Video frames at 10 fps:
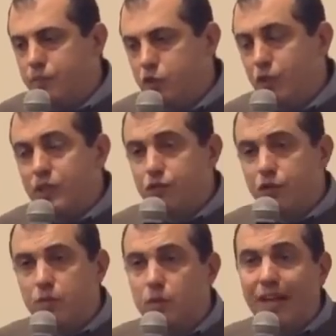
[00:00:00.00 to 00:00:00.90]

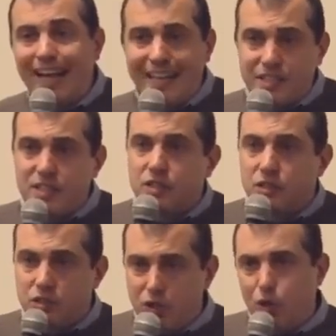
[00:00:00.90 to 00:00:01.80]
transferable assets
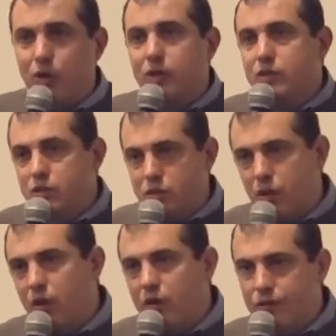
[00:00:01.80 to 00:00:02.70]
and tokens and
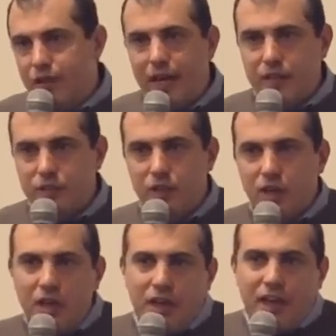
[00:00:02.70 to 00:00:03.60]
all of that.
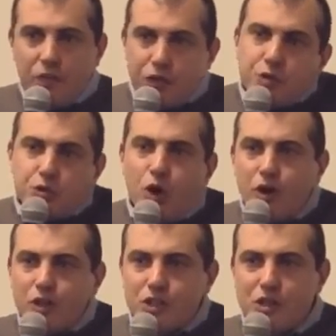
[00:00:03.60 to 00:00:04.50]
If you
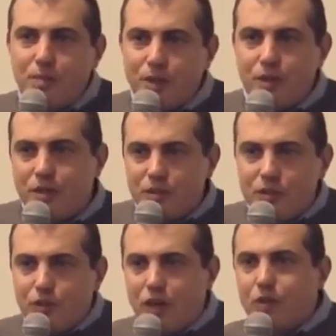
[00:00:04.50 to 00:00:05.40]
talk to some of the,
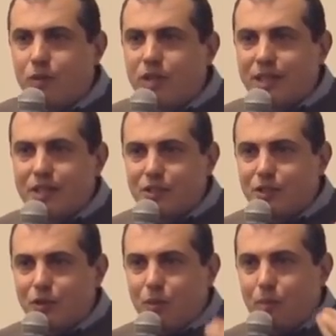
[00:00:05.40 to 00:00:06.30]
you've got to realize,
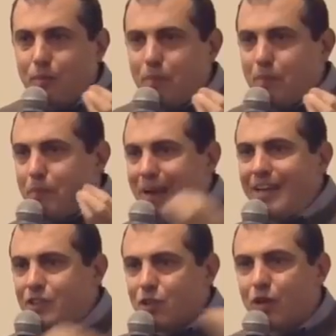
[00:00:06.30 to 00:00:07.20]
you know,
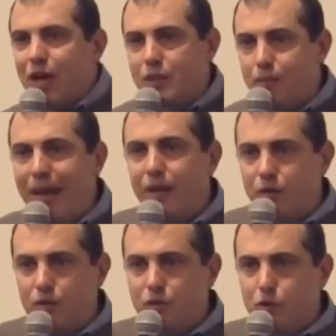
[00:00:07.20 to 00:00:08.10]
banks are not
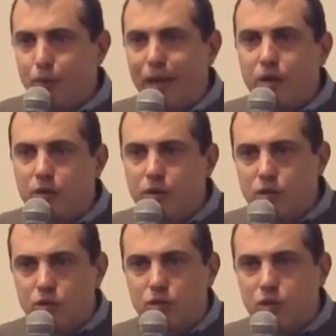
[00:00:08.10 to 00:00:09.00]
bankers.
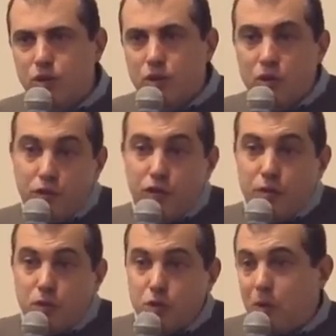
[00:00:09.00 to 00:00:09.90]
Bankers, for the
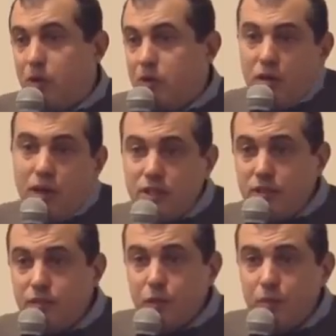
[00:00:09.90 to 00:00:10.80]
most part, are not
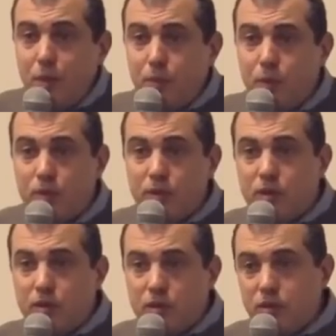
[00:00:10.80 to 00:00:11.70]
evil people.
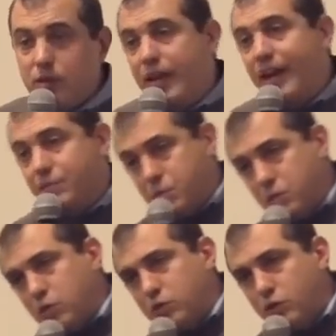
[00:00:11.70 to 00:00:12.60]
They have some
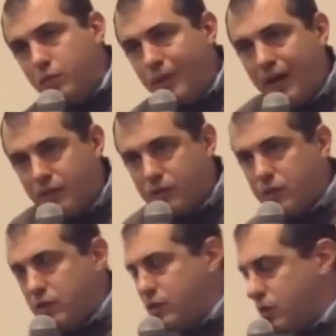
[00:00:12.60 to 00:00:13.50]
sociopaths
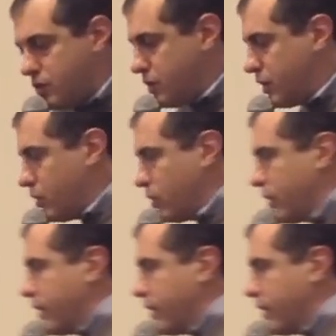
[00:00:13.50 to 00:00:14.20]
at the CCO